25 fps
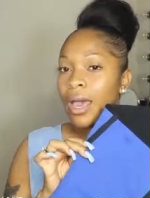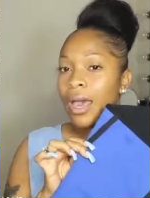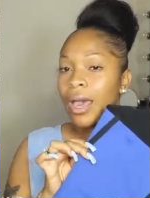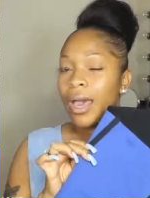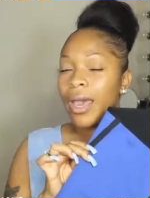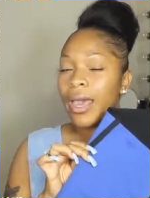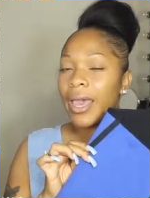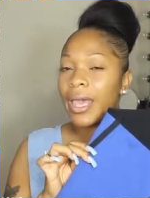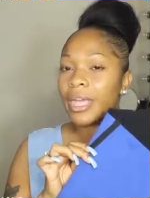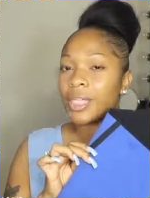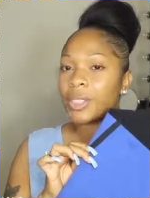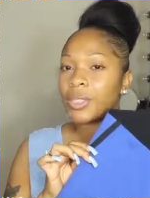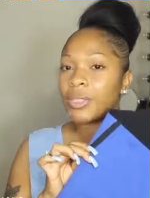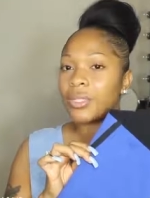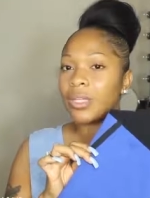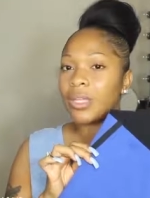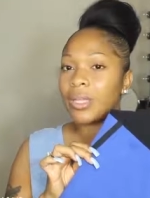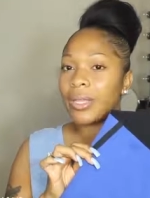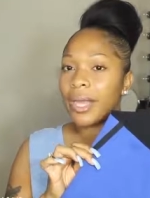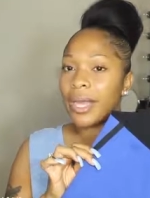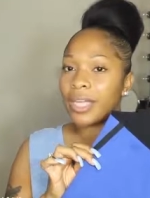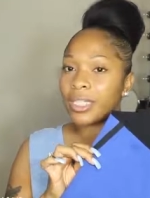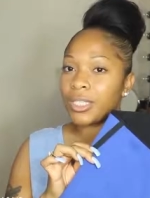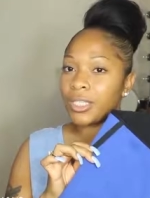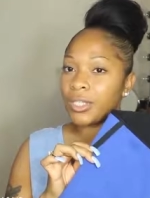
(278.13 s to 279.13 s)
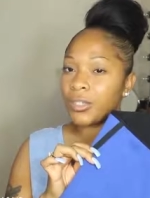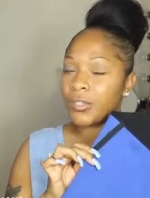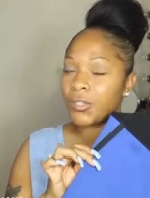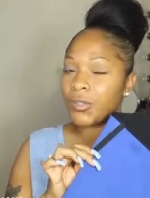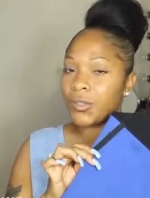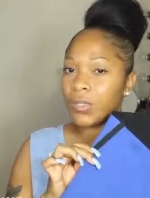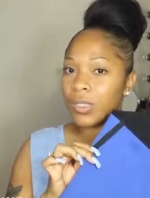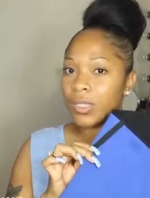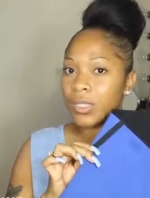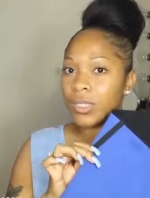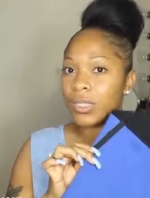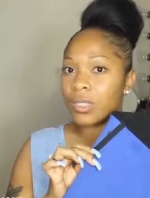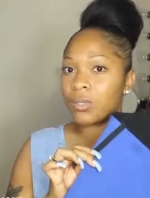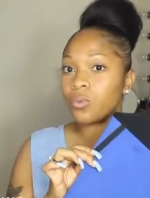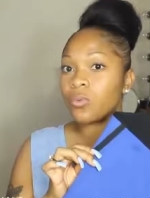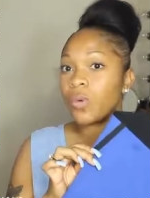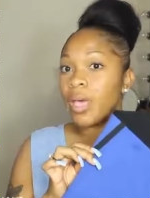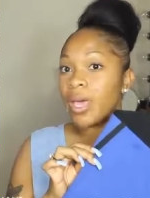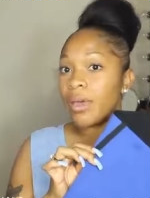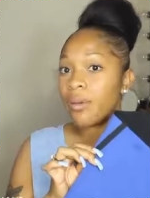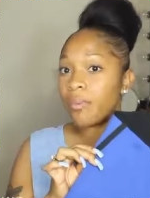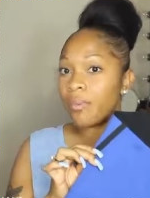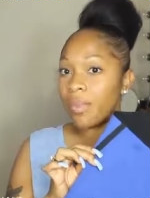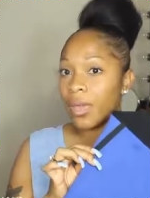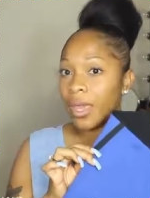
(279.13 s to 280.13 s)
I actually like to use the
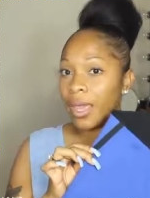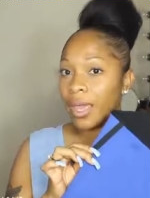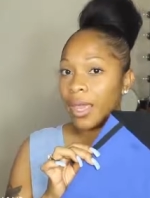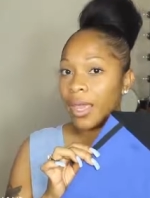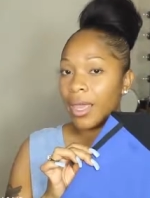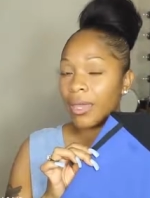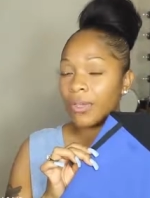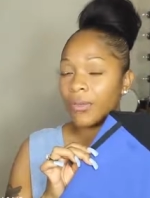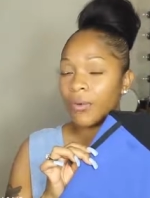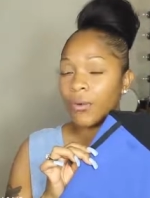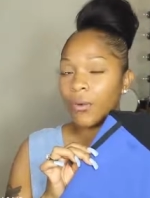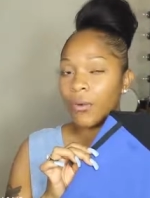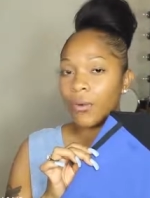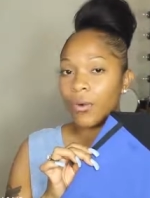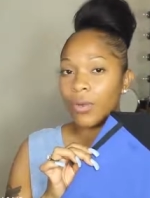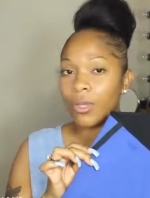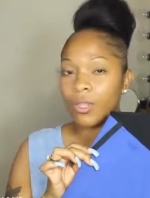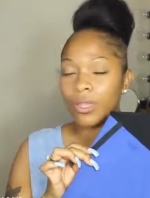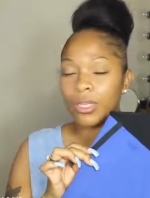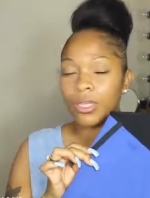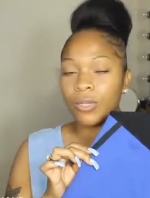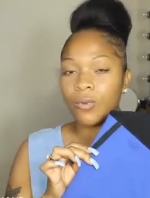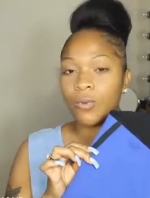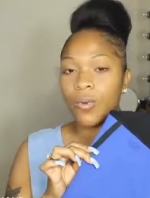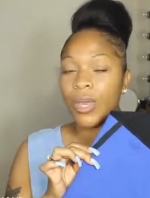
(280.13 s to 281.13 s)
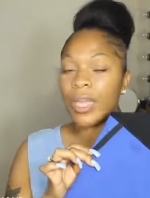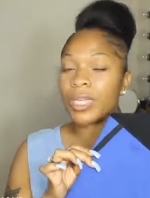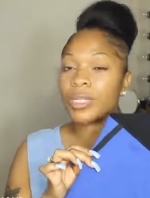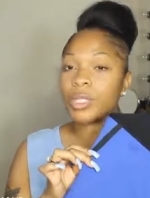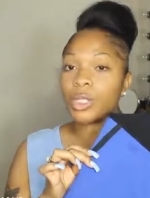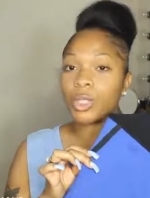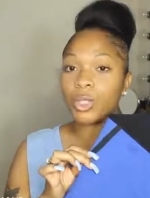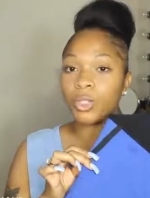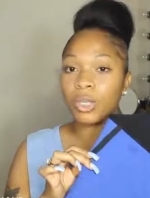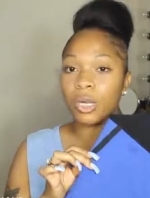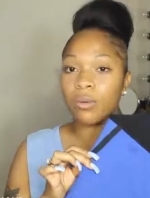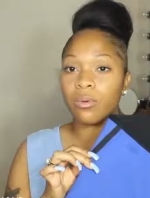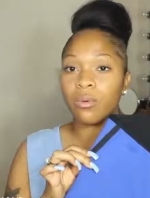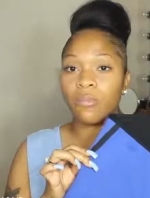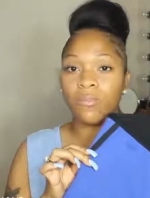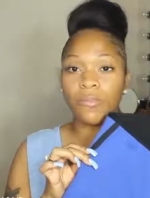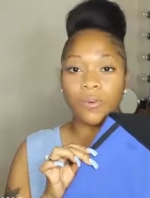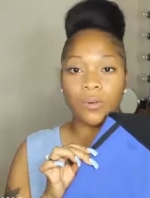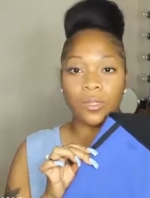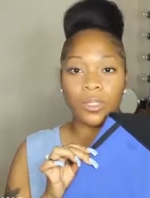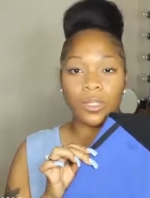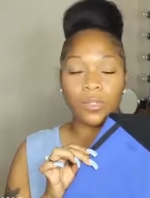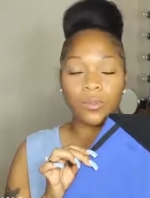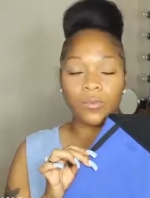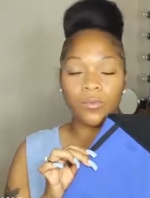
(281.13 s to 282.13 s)
sweatband or the waist trimmer
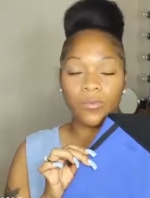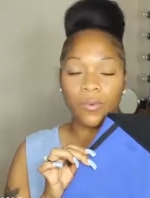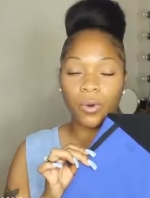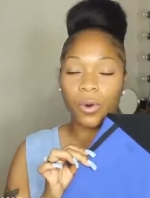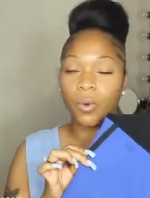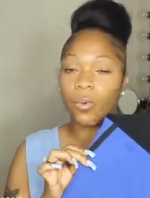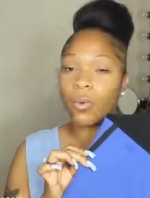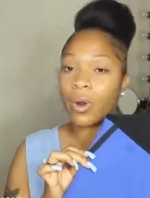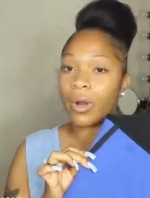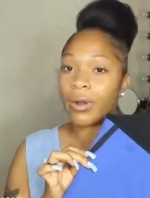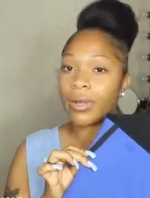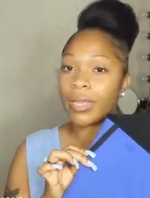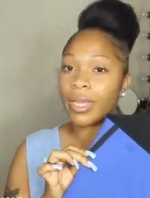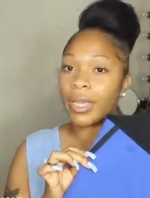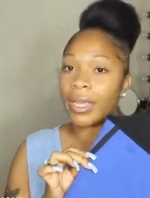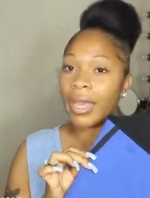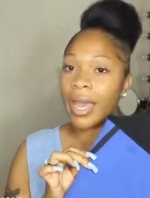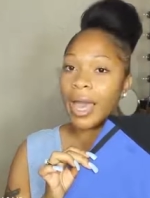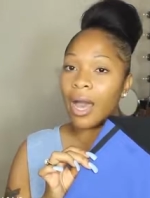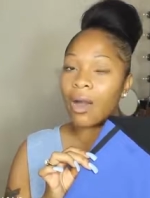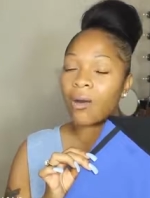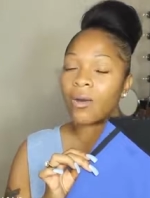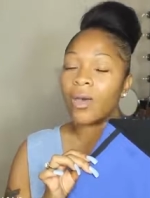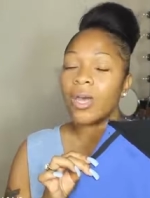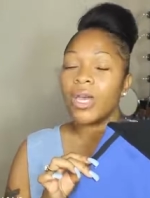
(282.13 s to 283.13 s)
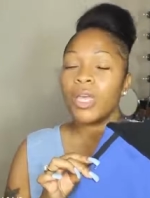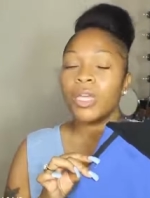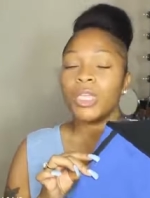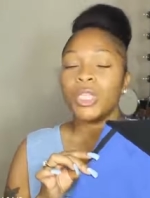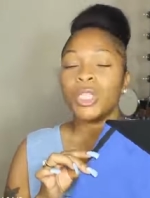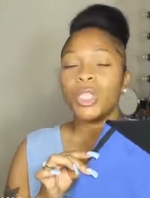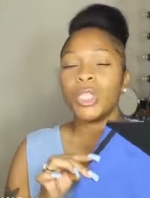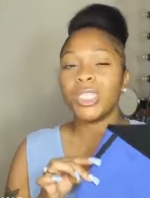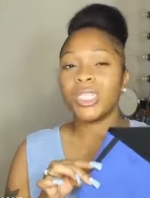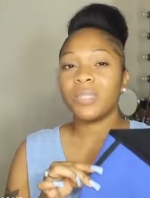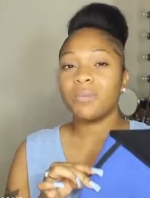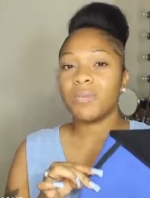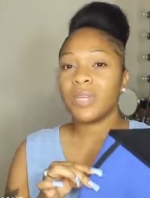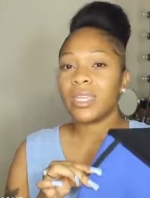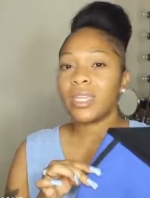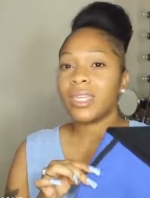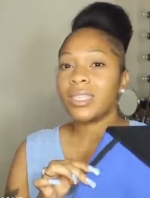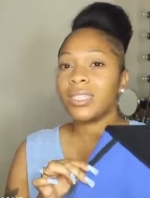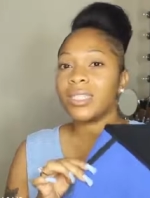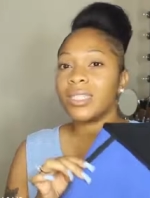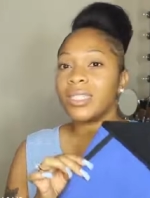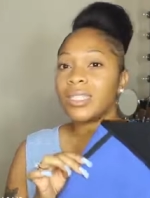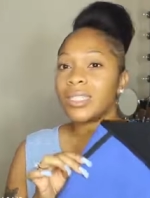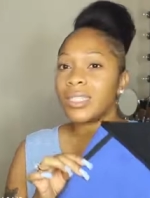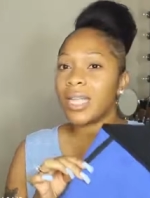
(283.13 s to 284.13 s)
for working out, just
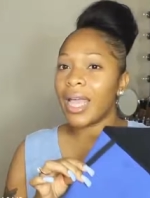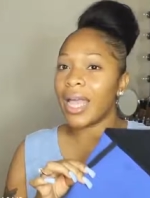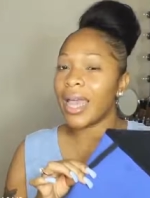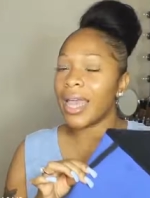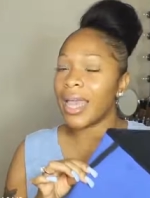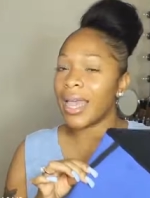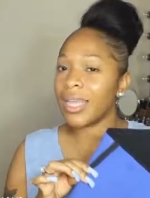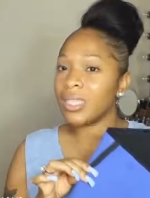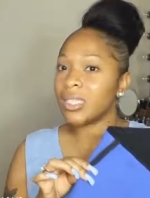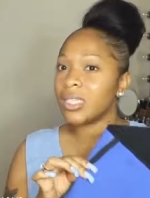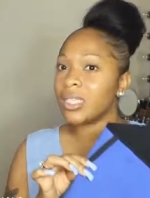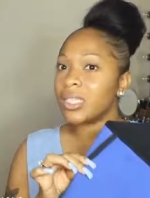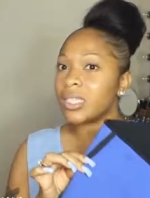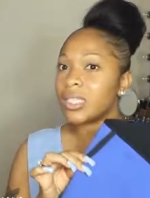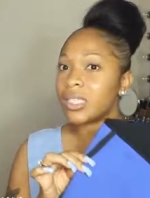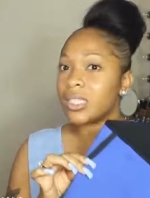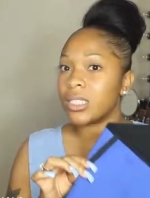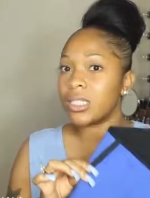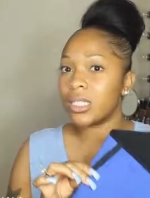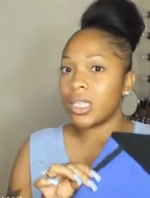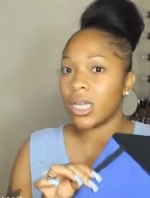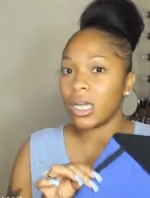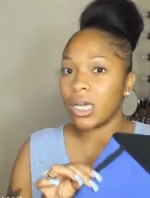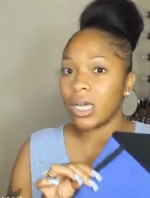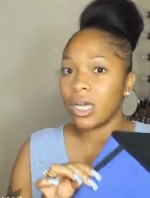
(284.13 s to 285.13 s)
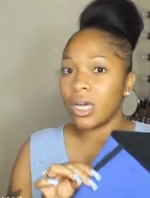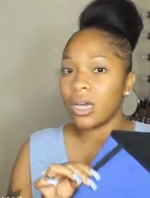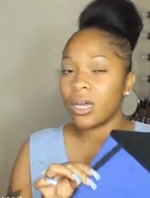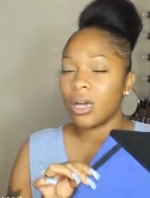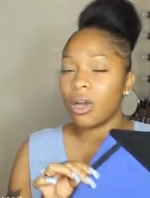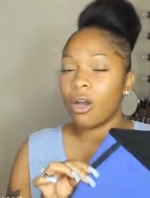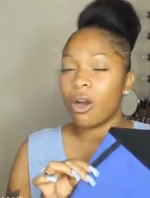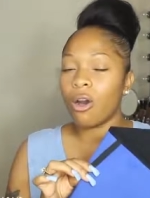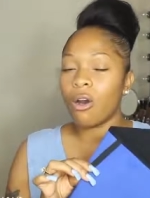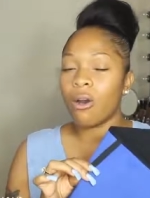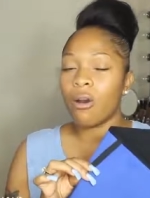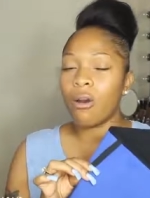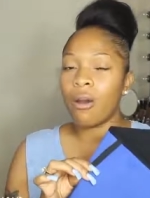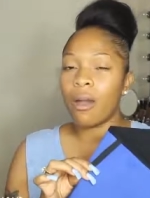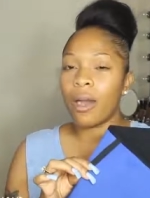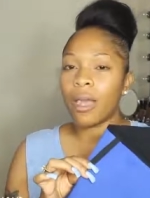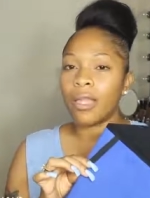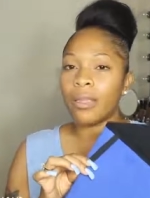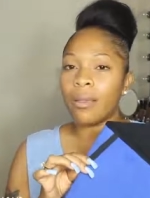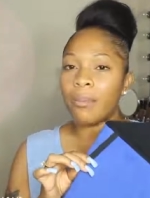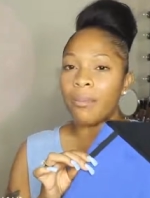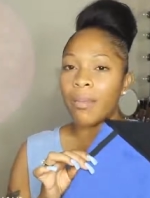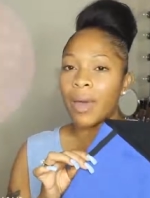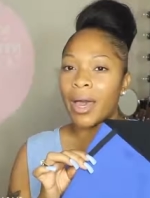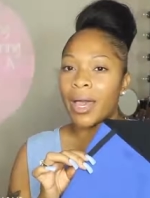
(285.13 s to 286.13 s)
because it's not as snug
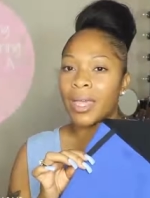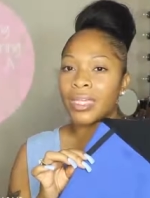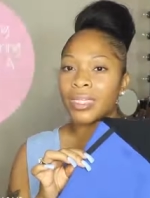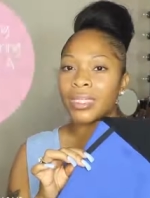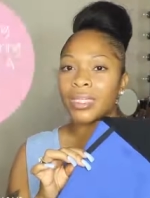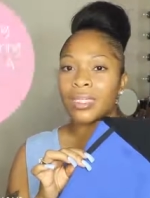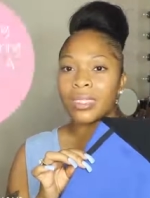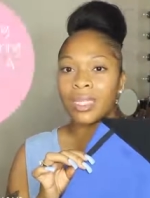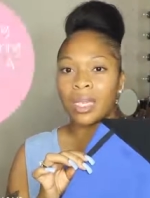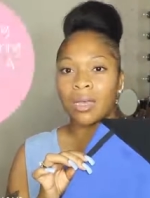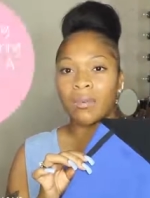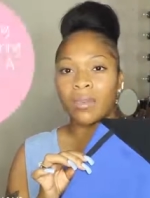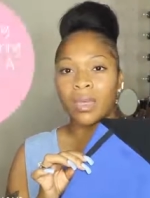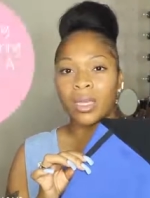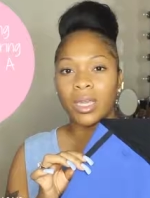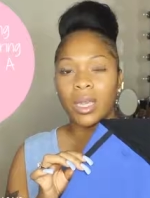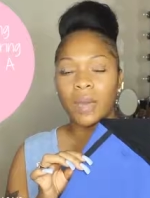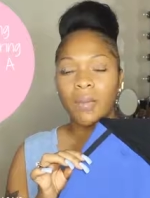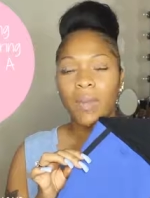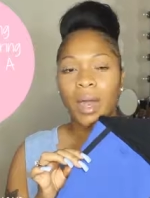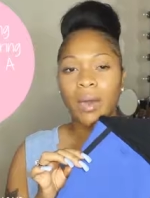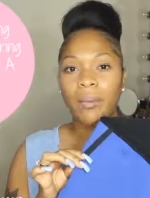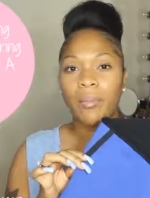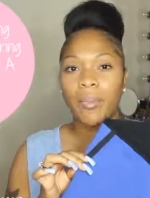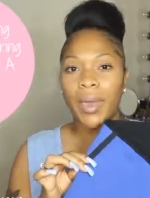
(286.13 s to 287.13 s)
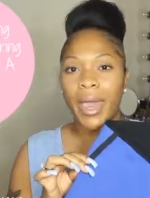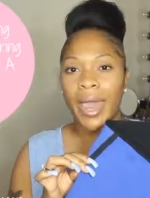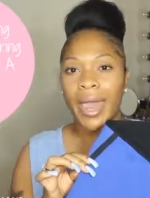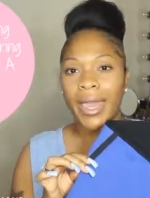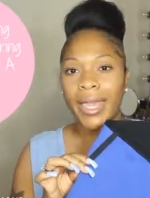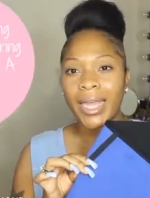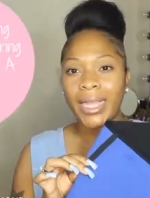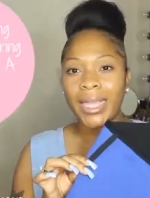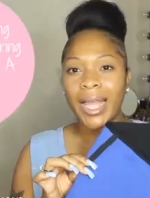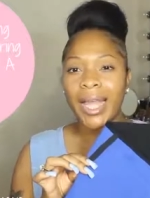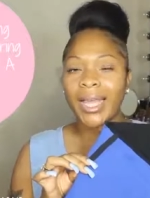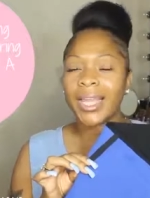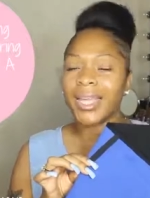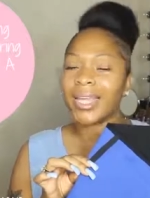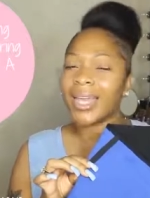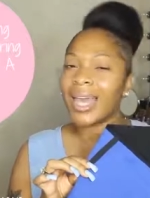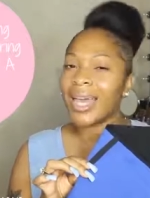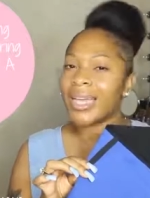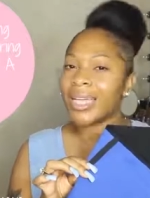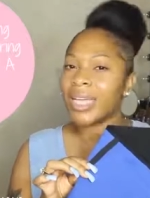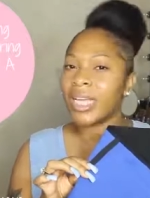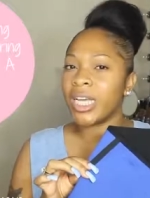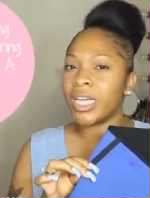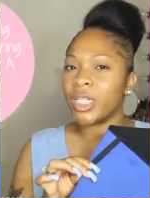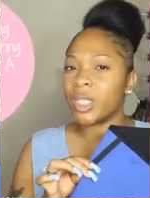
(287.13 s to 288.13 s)
on my stomach and my back, and I can
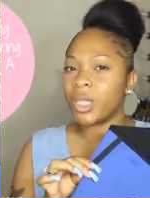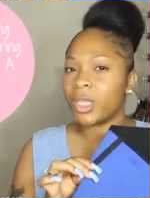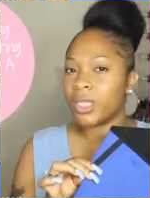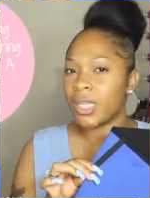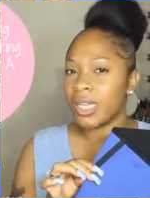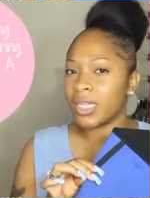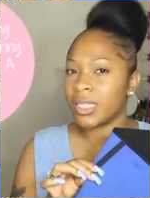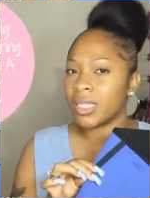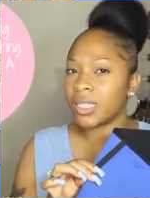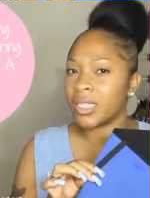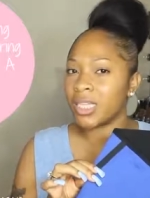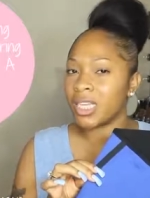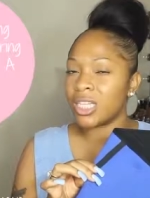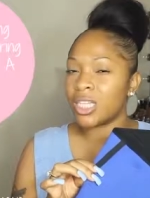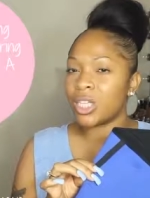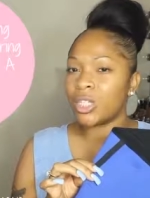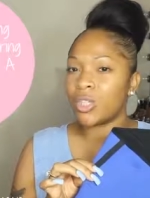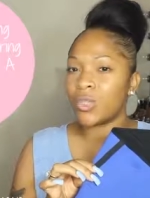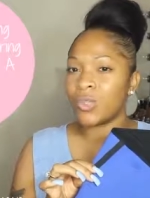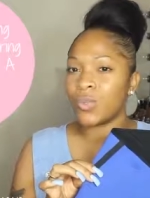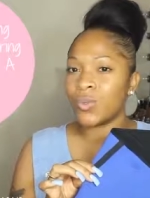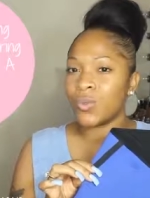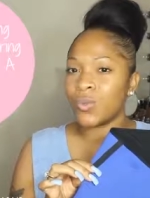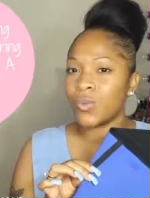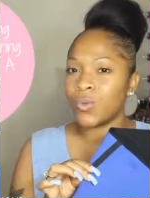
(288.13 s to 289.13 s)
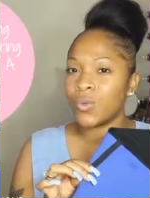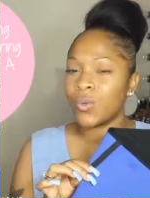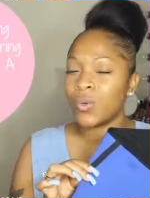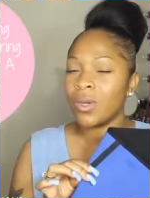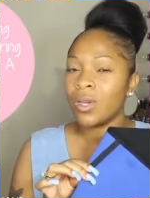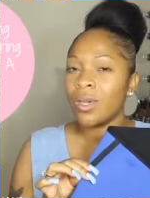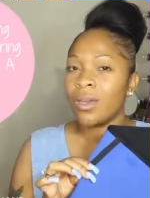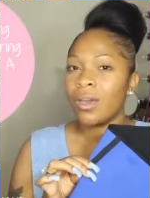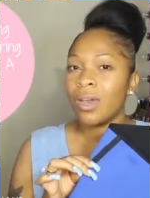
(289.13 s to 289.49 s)
kind of adjust it to